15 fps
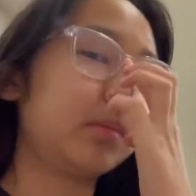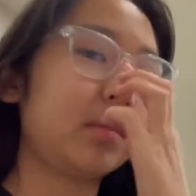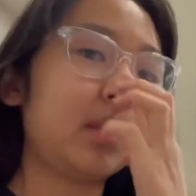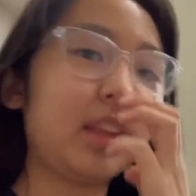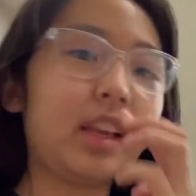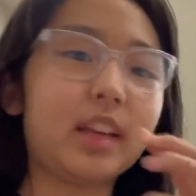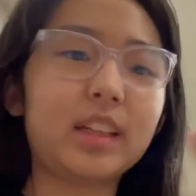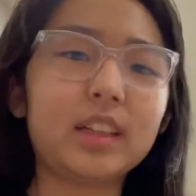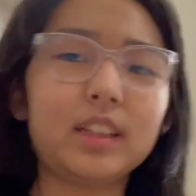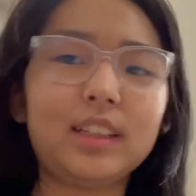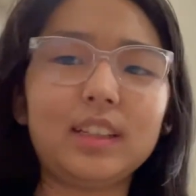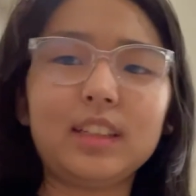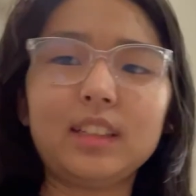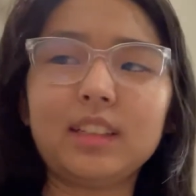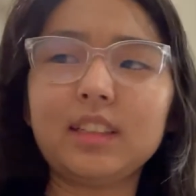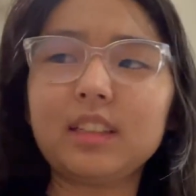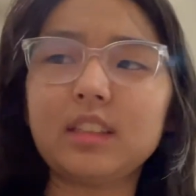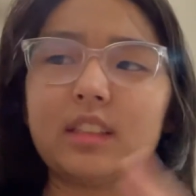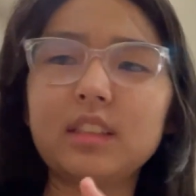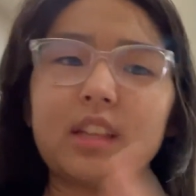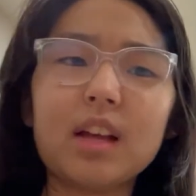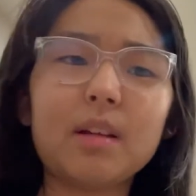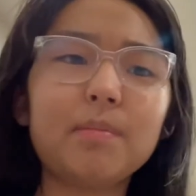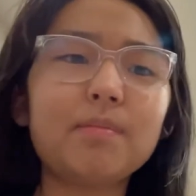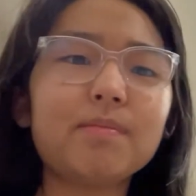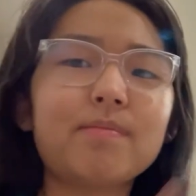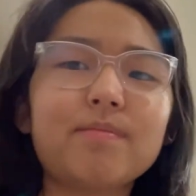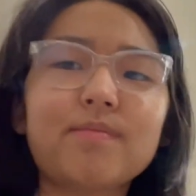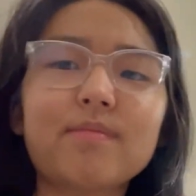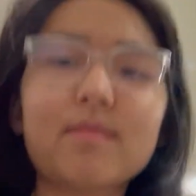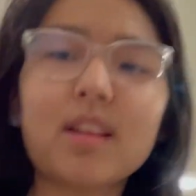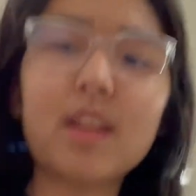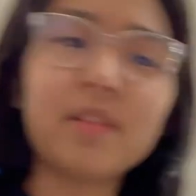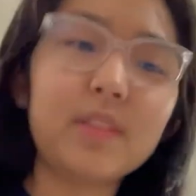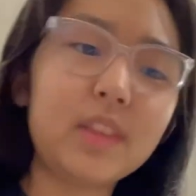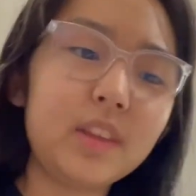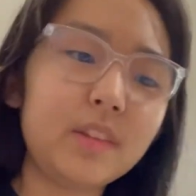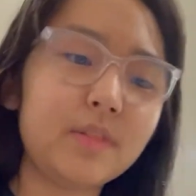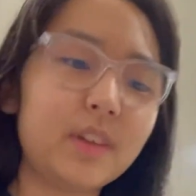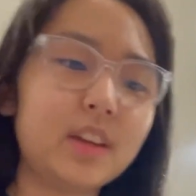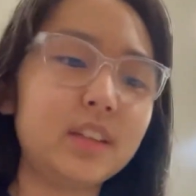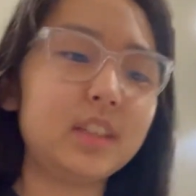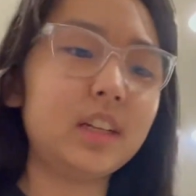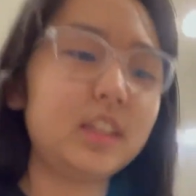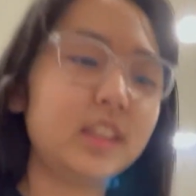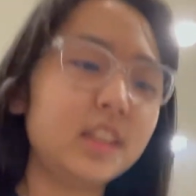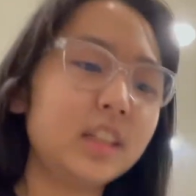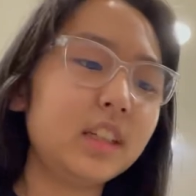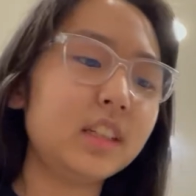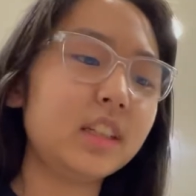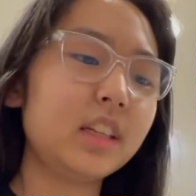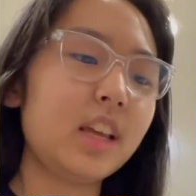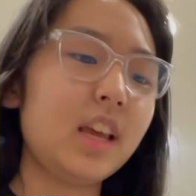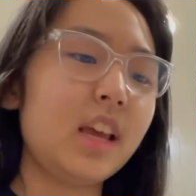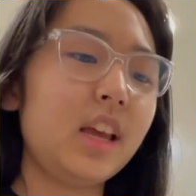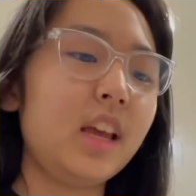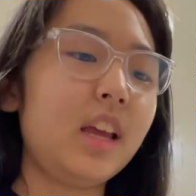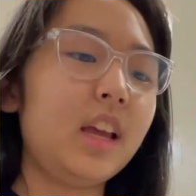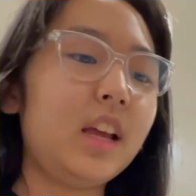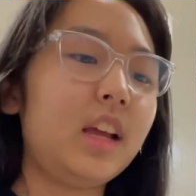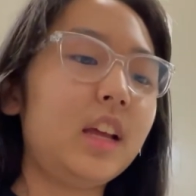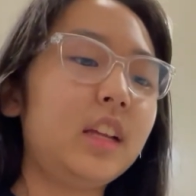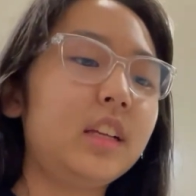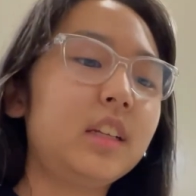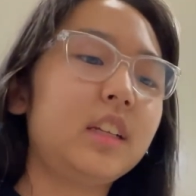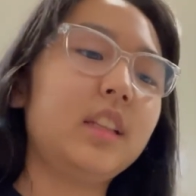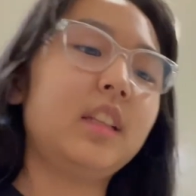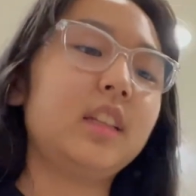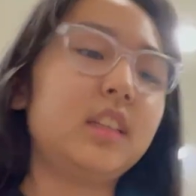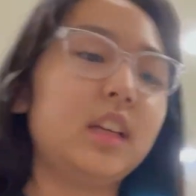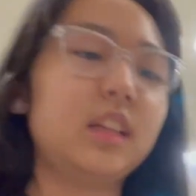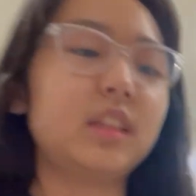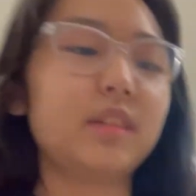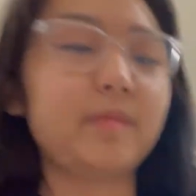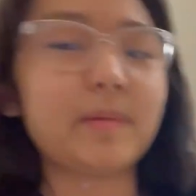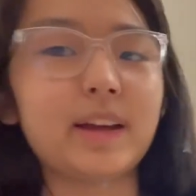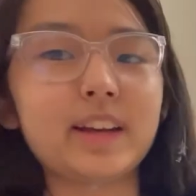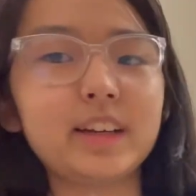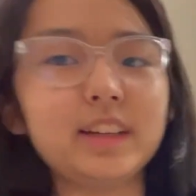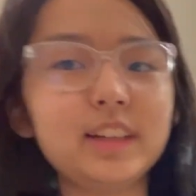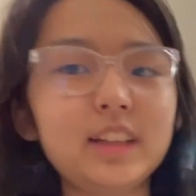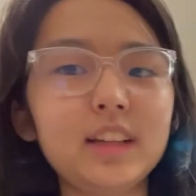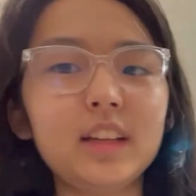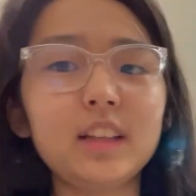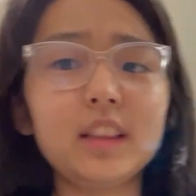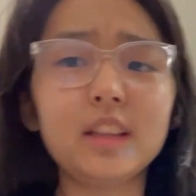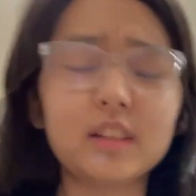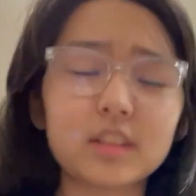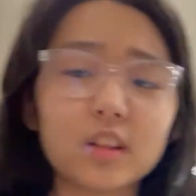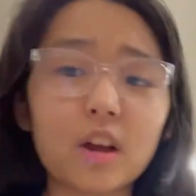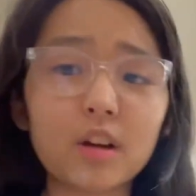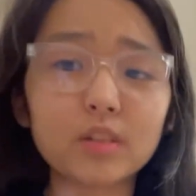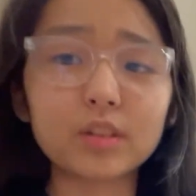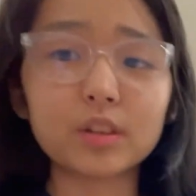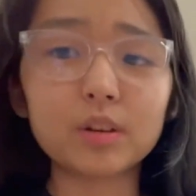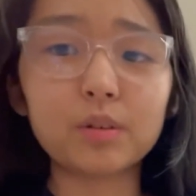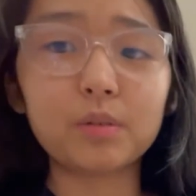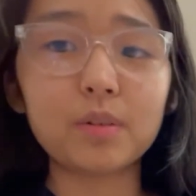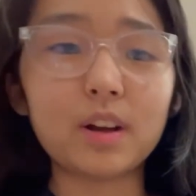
like some of the phase changes and the states of matter. There's also